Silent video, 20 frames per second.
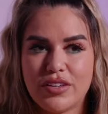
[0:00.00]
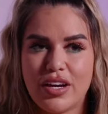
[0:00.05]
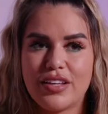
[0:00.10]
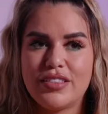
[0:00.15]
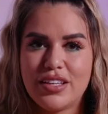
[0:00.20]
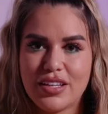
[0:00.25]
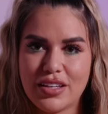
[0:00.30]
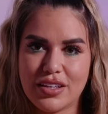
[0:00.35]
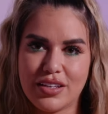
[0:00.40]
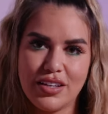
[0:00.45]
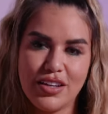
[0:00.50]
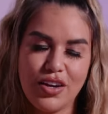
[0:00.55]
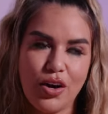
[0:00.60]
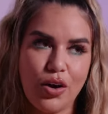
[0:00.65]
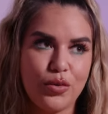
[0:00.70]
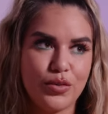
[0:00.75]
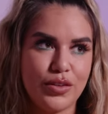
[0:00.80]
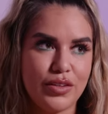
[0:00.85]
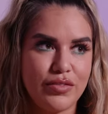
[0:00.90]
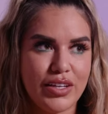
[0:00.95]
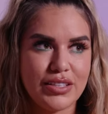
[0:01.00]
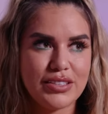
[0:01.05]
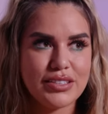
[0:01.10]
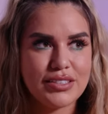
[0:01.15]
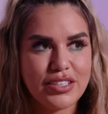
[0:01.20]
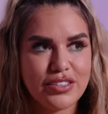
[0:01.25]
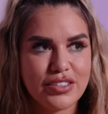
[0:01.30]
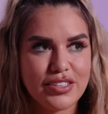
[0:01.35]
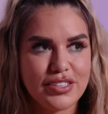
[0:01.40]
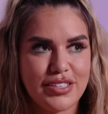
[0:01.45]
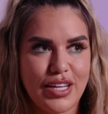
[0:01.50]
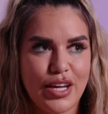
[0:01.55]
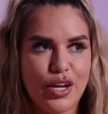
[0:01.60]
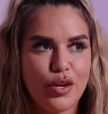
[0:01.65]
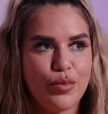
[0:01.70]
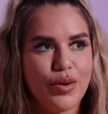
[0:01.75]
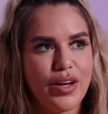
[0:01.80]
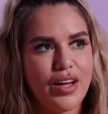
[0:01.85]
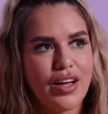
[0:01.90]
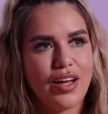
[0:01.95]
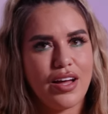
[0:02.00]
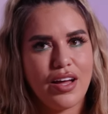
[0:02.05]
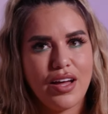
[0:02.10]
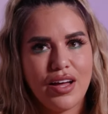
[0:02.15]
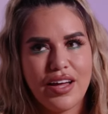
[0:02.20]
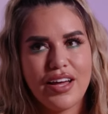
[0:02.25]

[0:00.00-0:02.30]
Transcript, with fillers: I think OnlyFans is here to stay, but